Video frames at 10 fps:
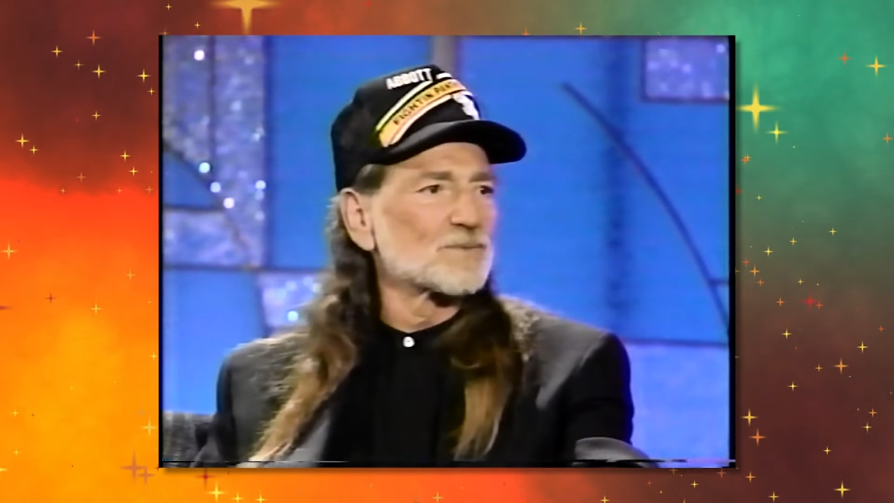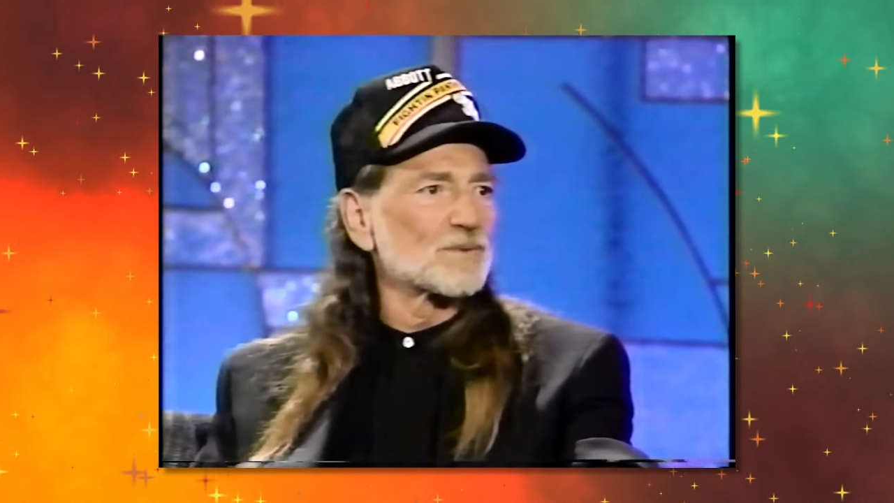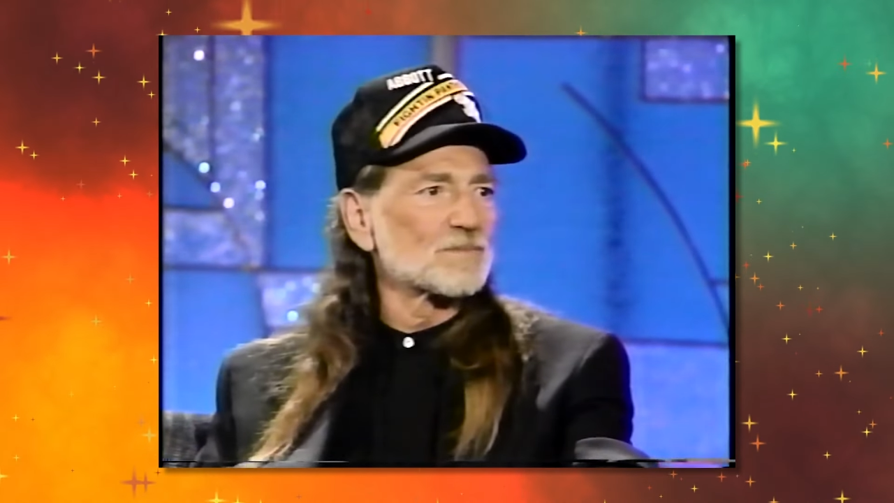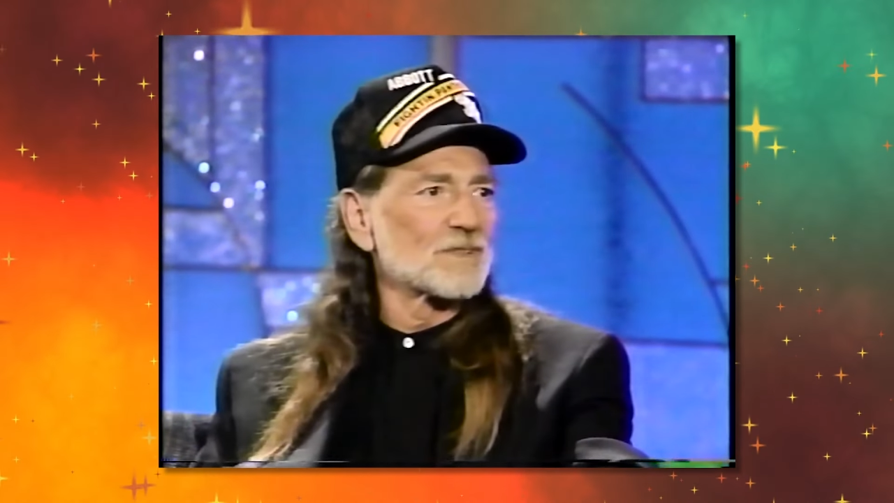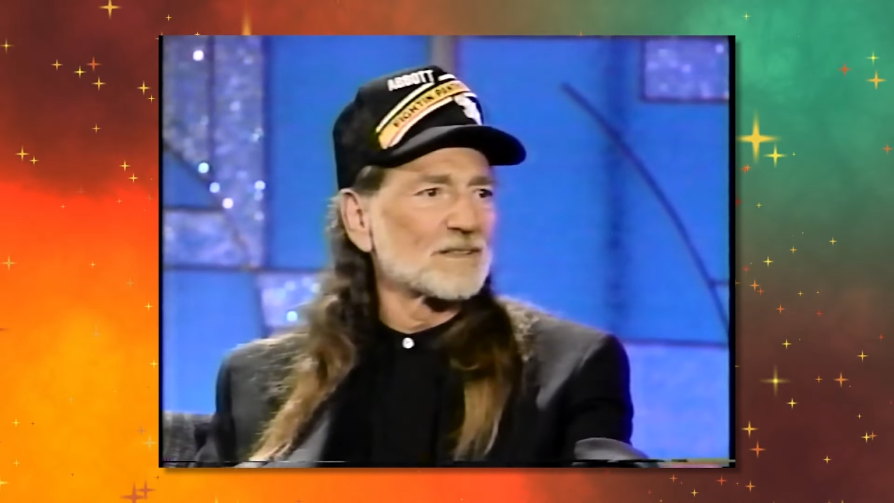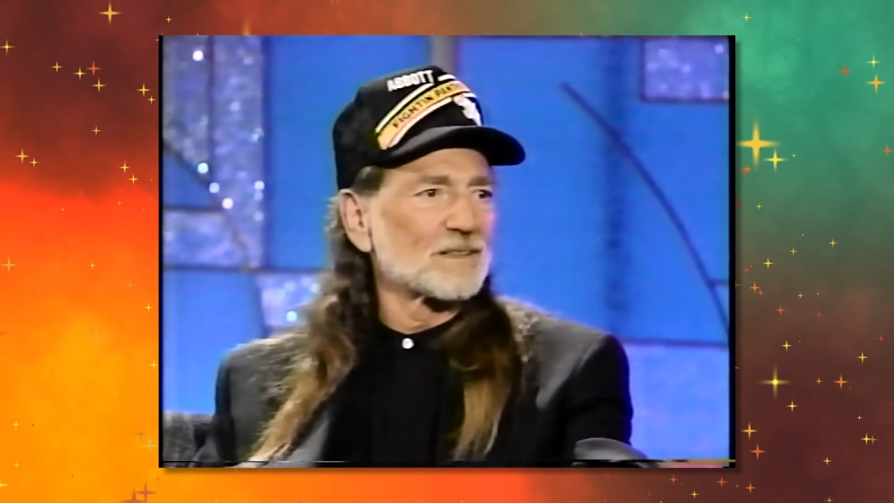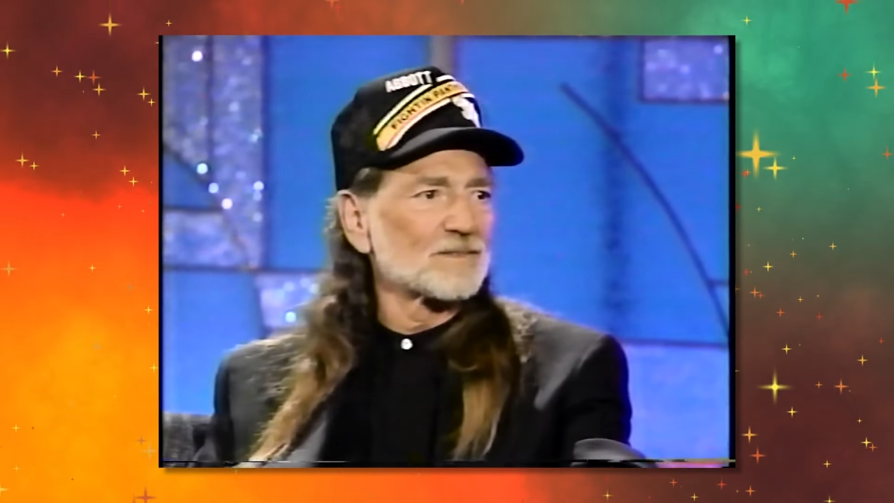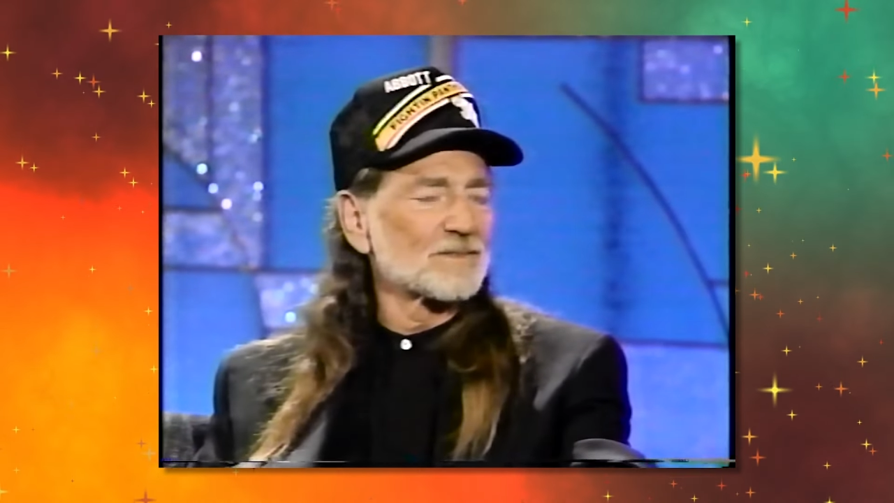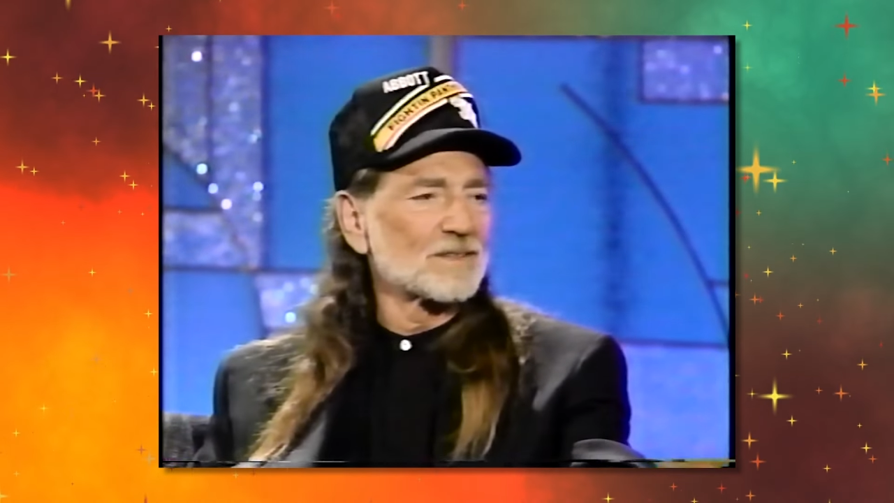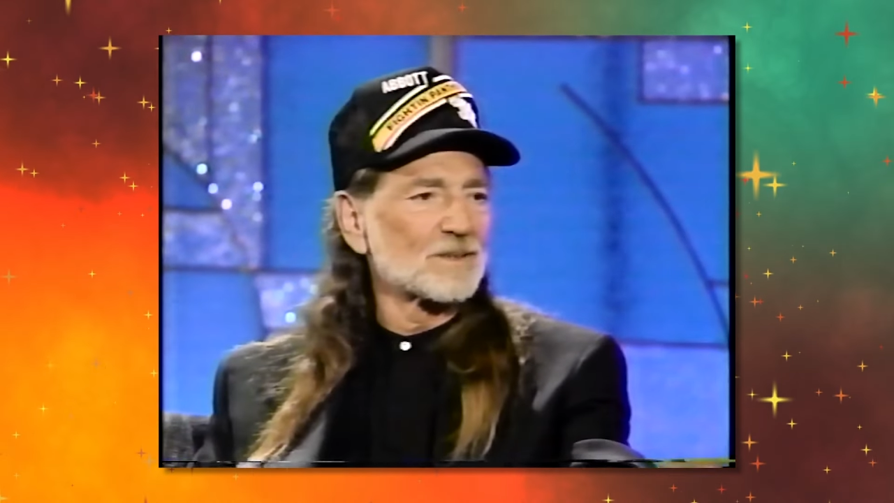multiple
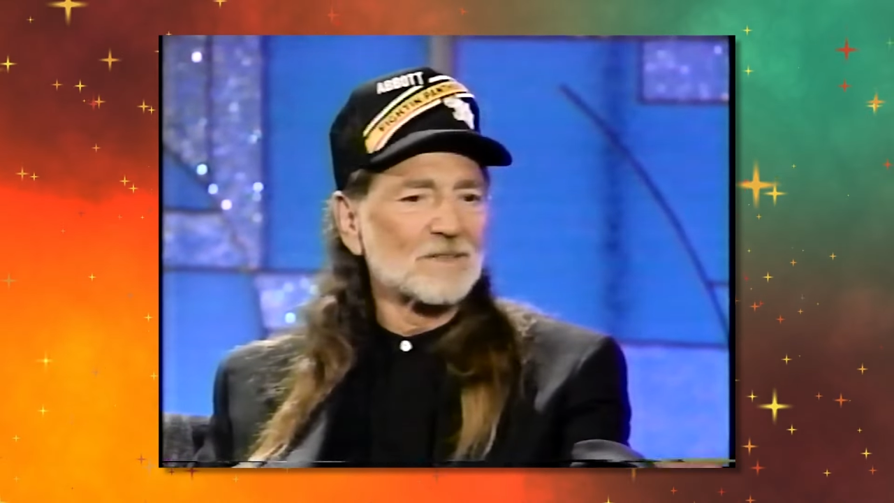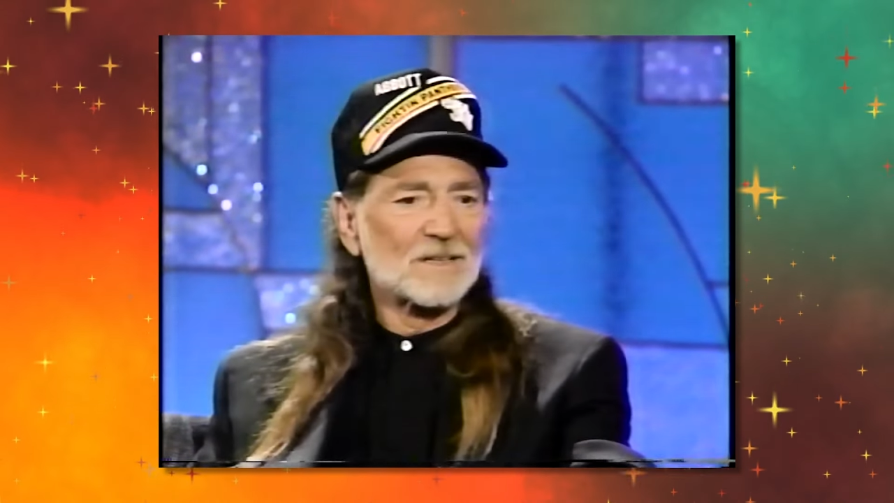times.